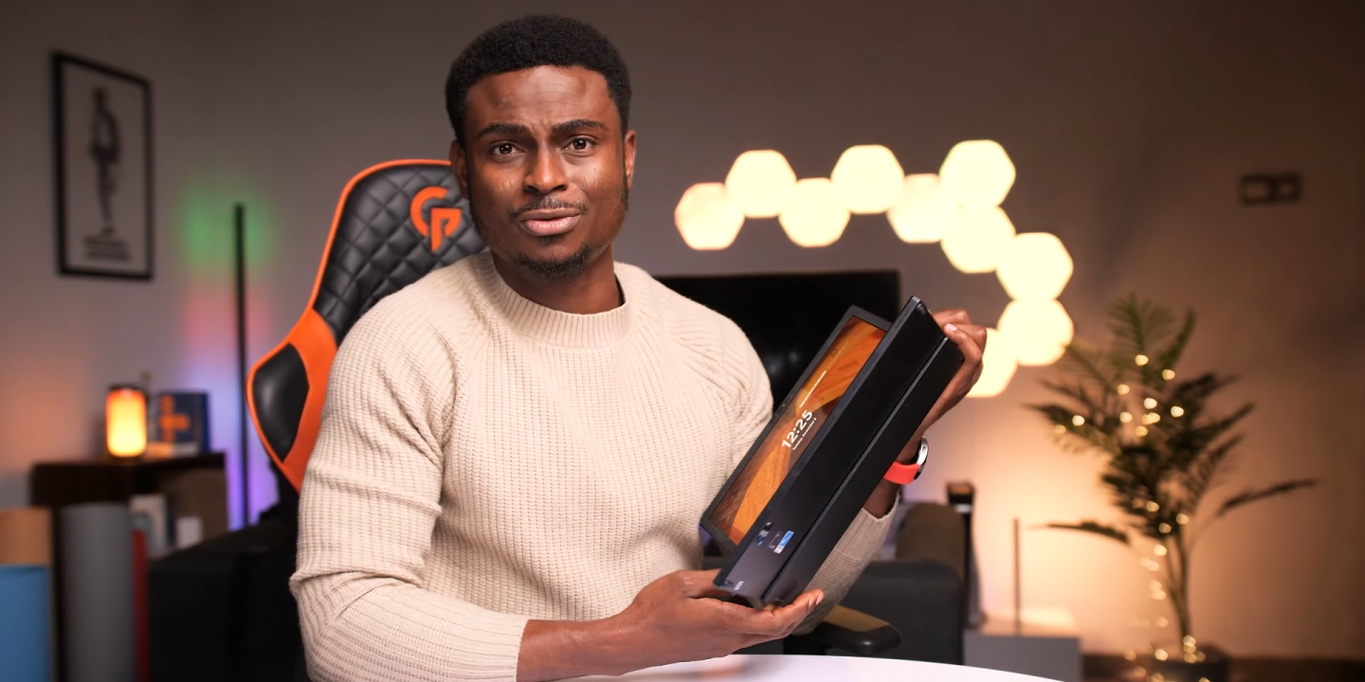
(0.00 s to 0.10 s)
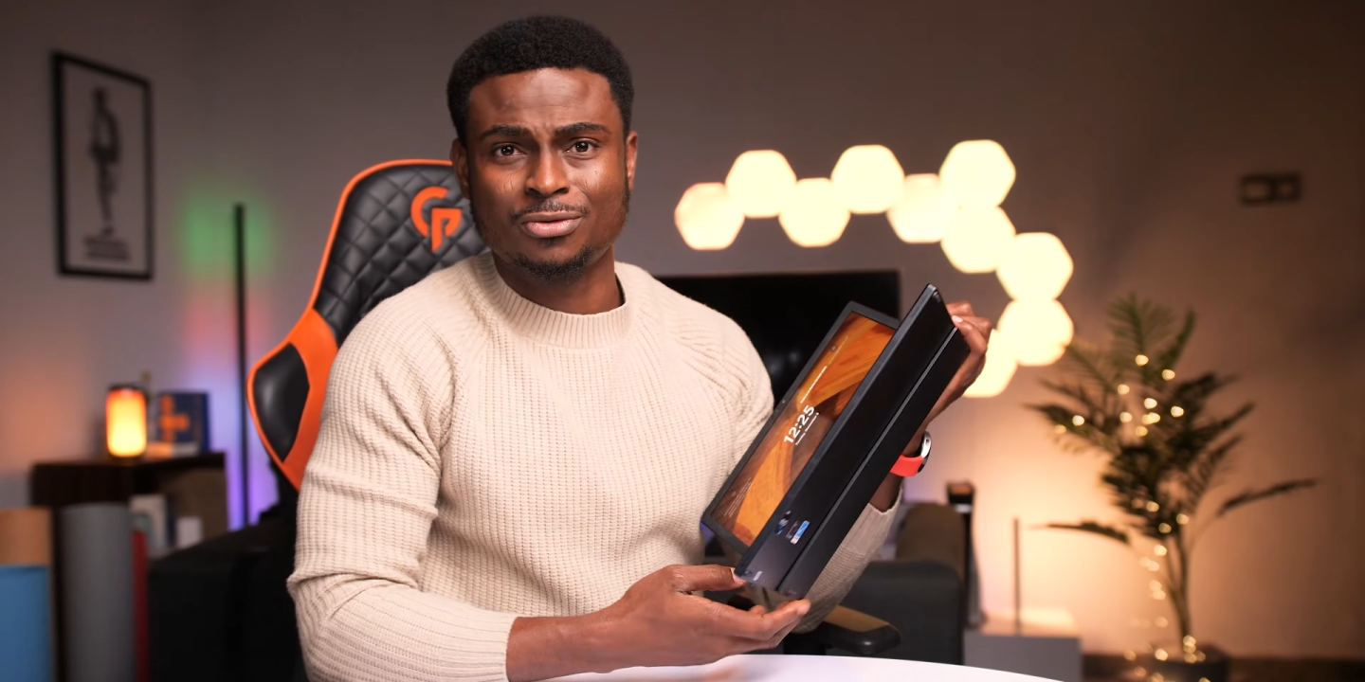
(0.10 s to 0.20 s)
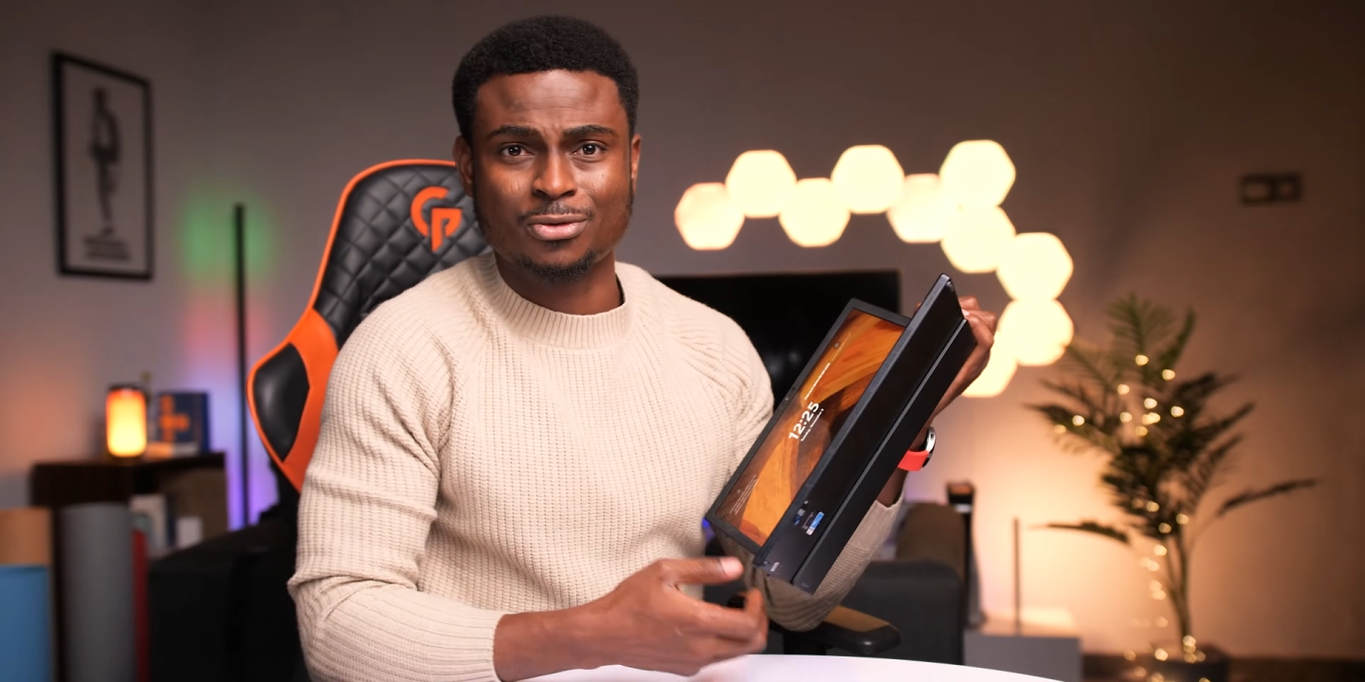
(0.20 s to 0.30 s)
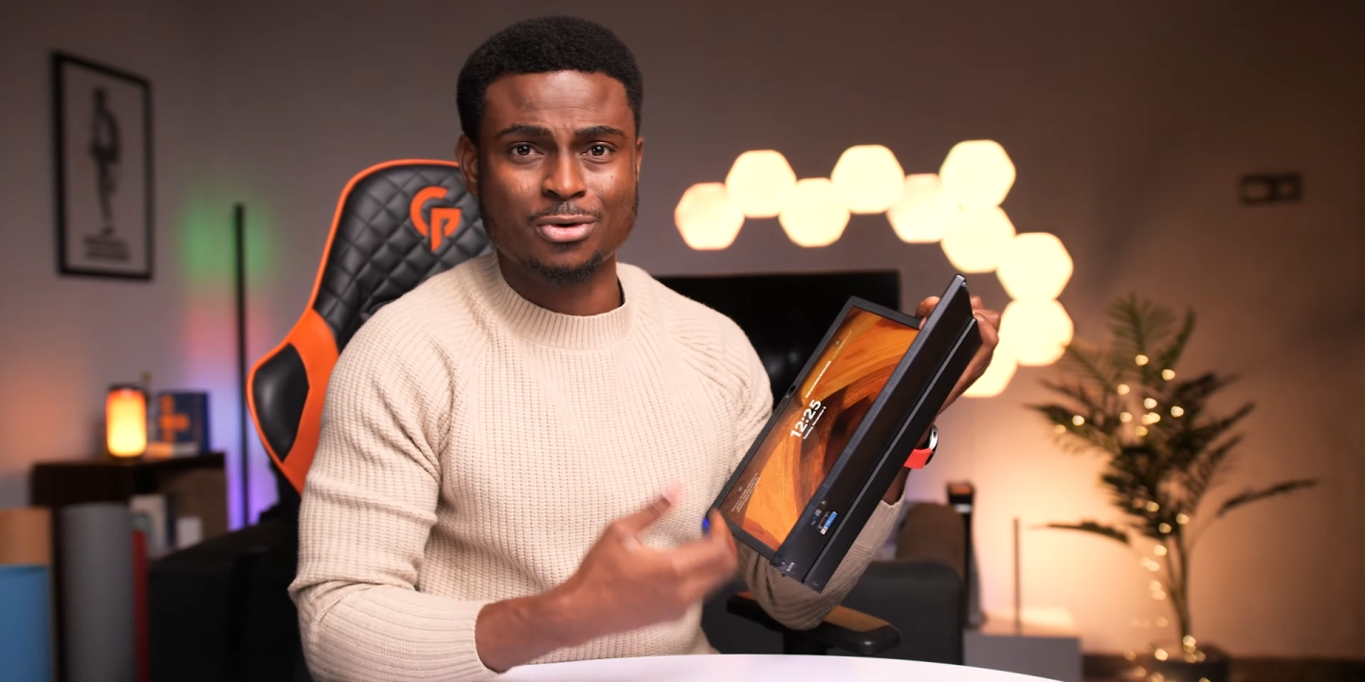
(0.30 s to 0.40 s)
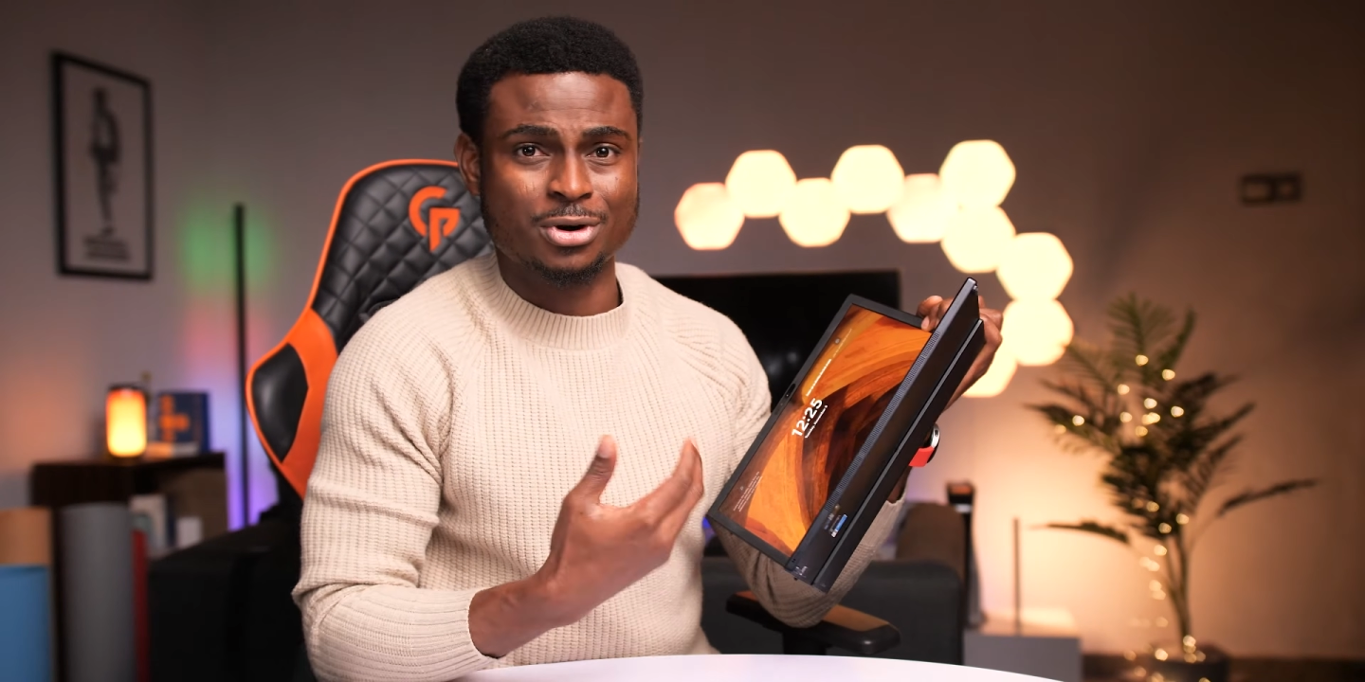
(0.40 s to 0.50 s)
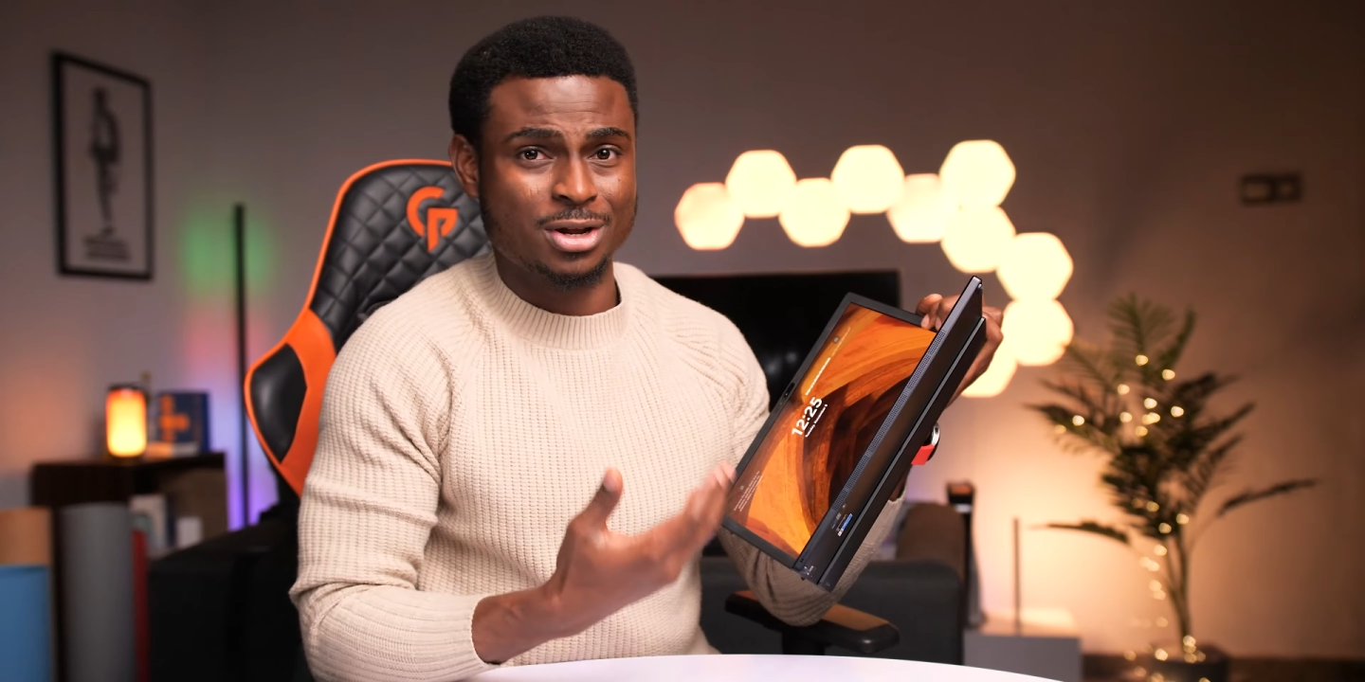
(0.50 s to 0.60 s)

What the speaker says: for